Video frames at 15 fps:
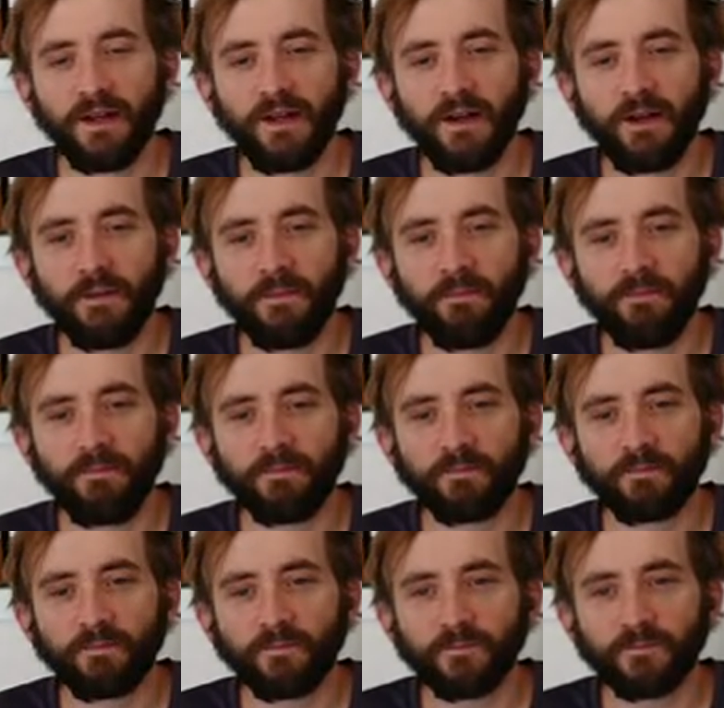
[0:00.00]

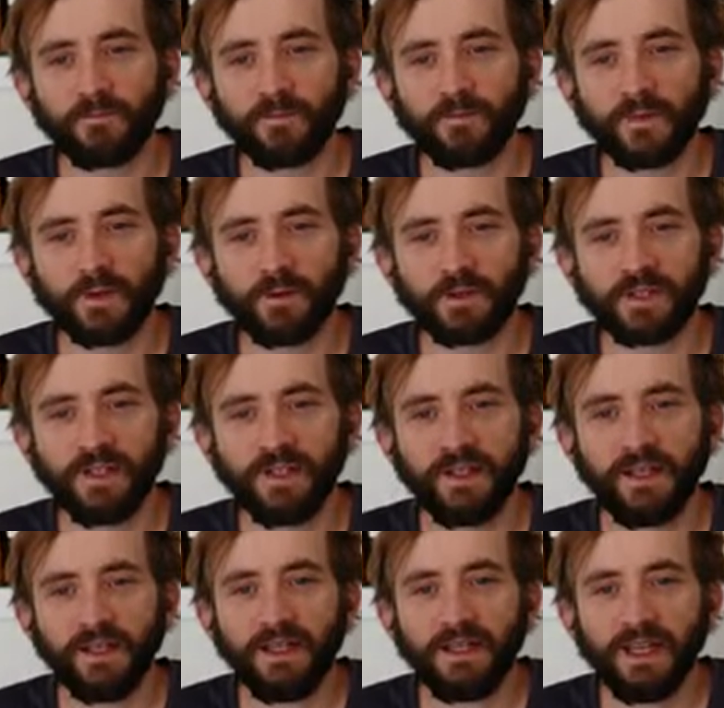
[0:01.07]
We'll
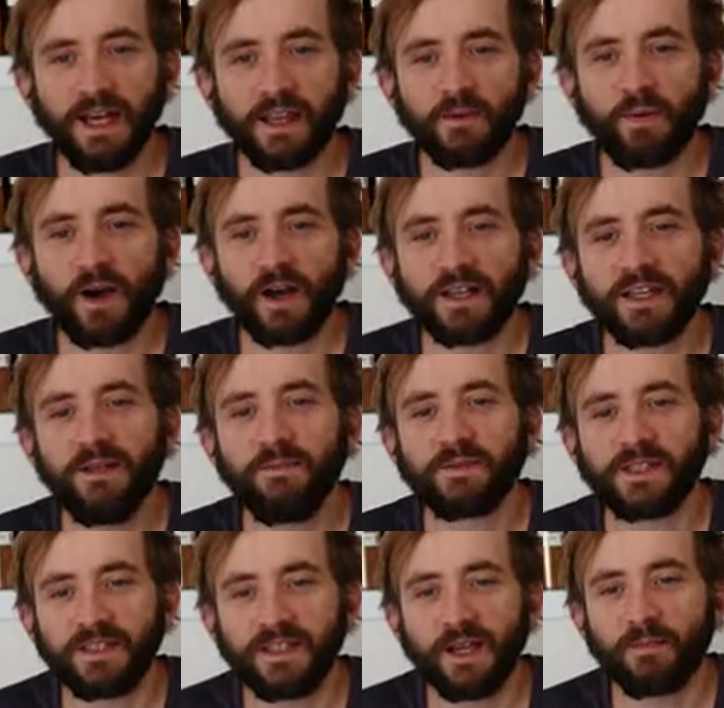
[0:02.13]
see. Yeah, the pot
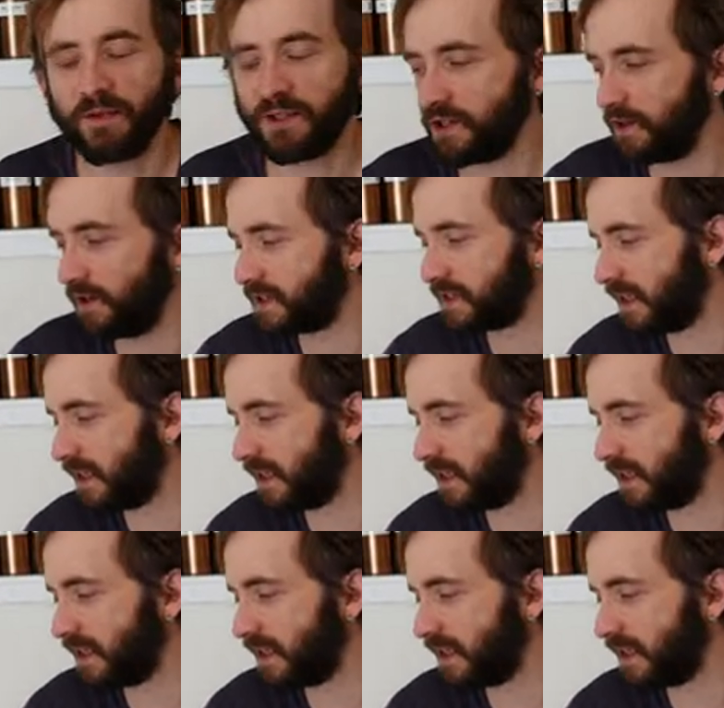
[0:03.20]
keeps the temperature.